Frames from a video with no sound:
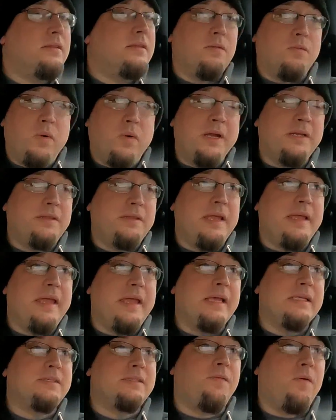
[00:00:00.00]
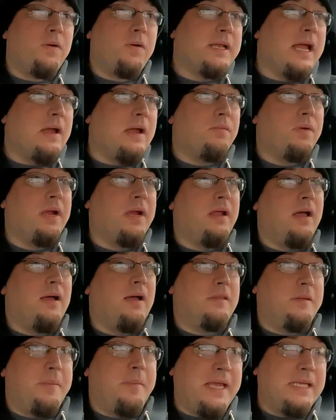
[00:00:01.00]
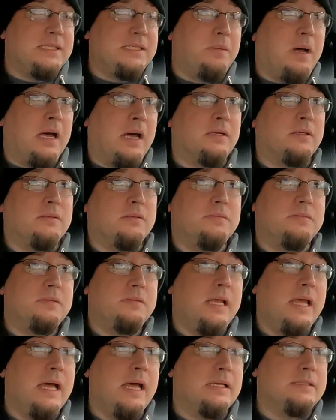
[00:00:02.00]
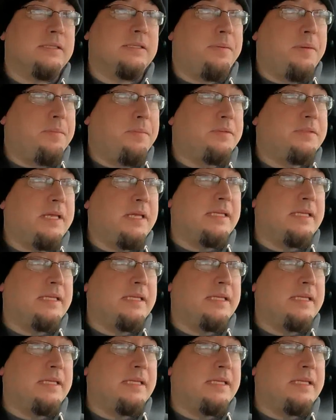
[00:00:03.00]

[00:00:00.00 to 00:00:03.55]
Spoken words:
the weird thing is Ford got rid of the base model. Some people